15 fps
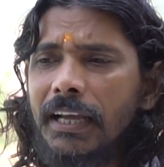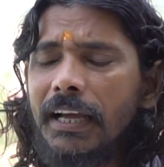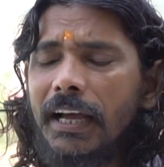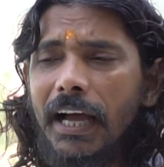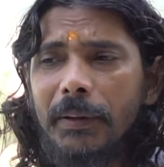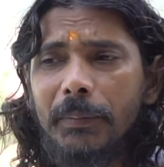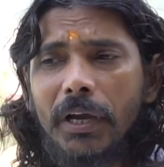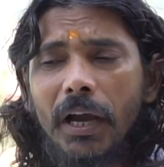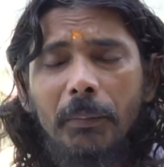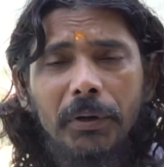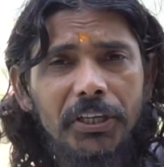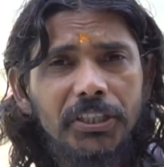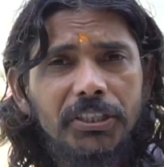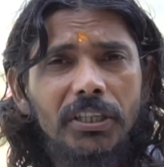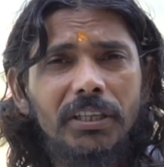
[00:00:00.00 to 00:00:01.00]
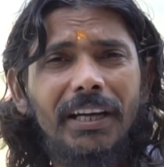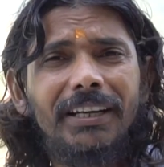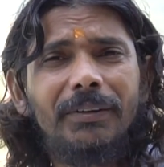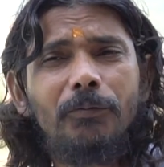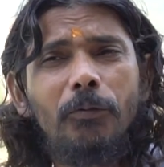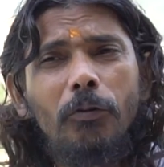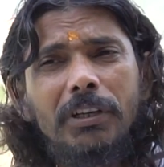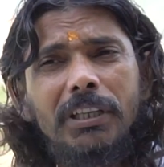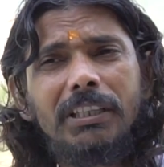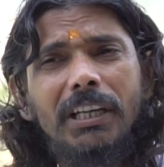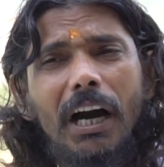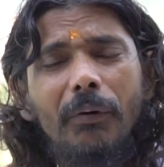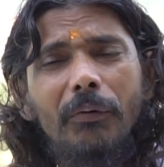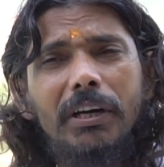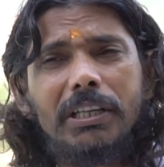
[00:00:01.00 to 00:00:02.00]
I became a teacher, and 14
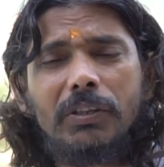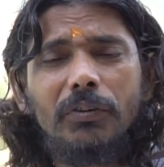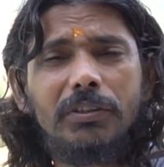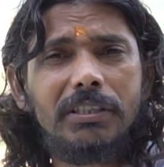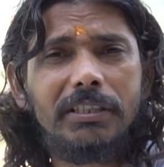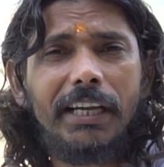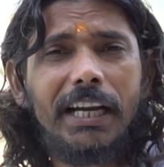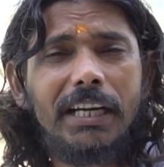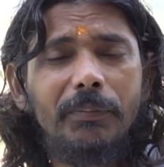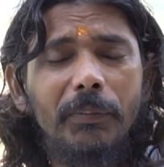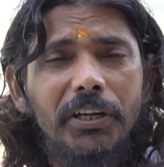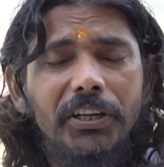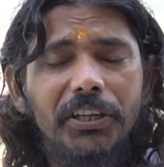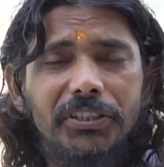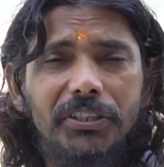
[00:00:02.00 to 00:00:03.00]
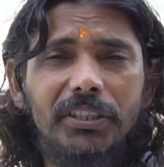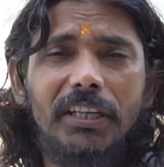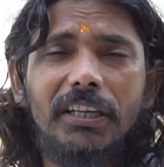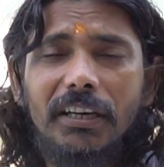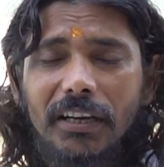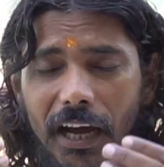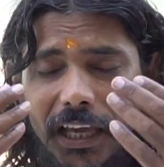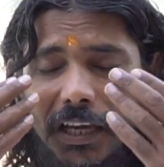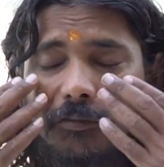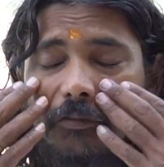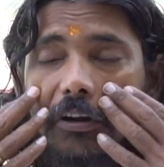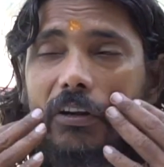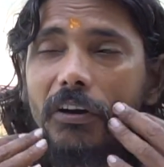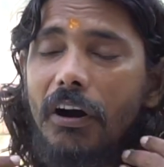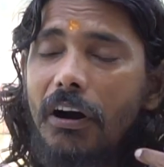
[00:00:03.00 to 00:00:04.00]
hours constant meditation and crying
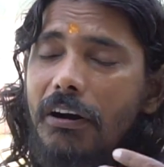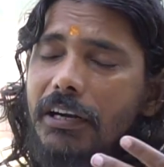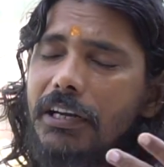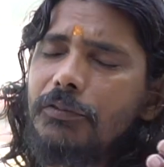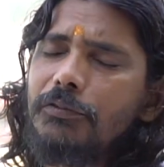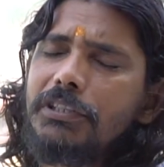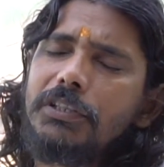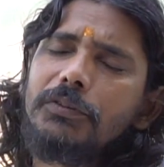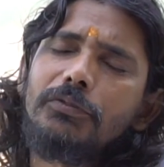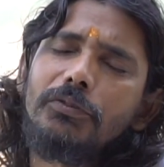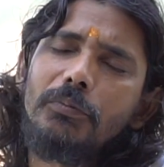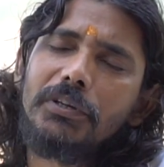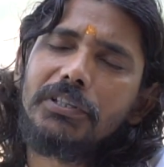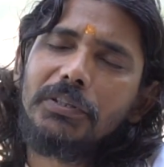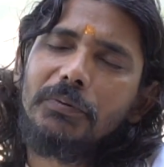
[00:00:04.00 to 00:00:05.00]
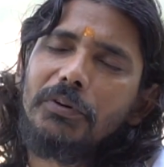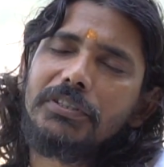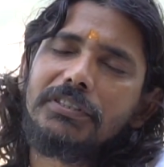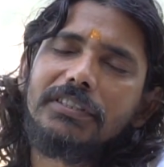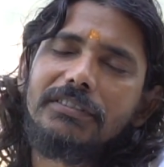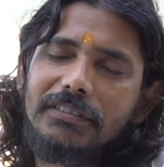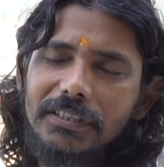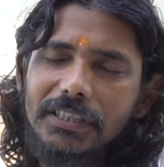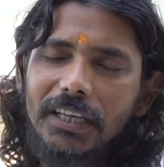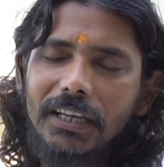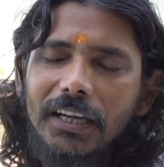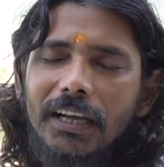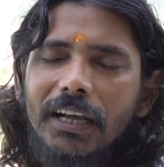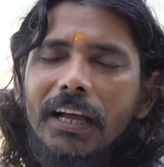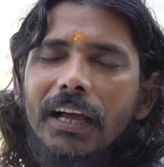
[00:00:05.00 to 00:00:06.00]
for God and with devotions,
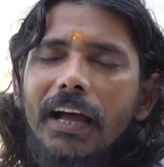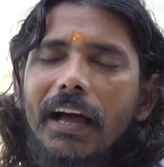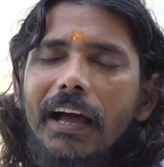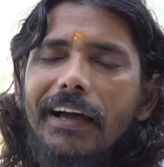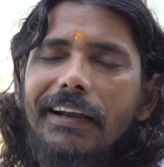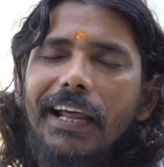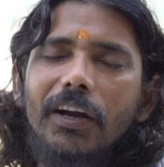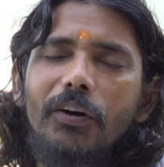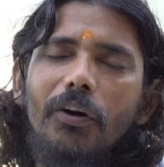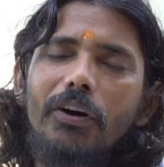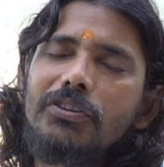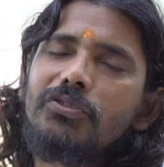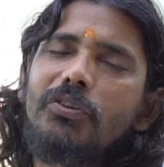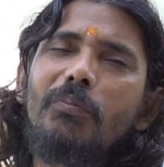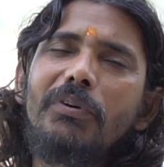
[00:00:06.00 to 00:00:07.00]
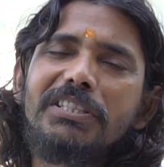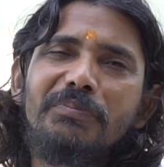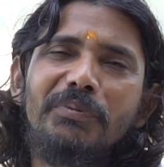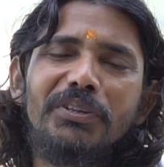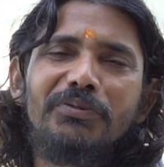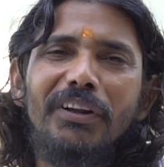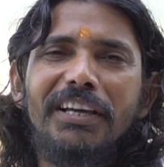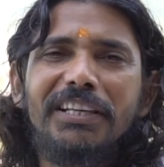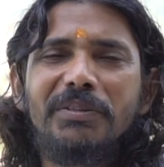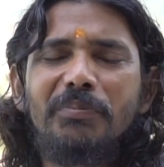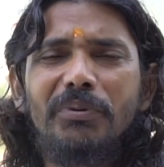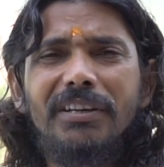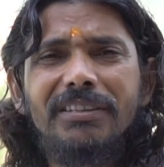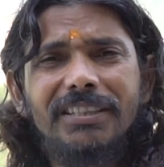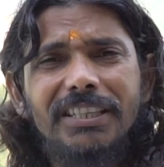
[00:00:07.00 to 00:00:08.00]
and I got so much spiritual
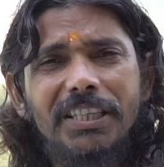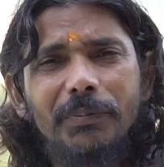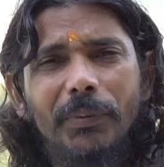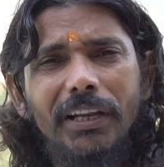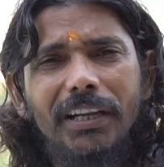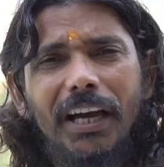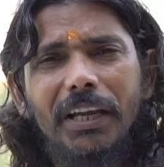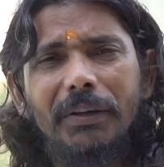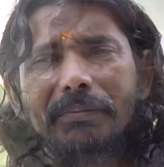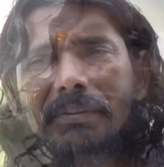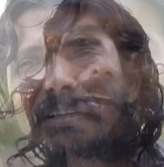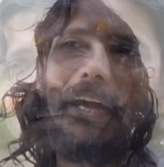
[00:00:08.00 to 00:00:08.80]
experiences in my life.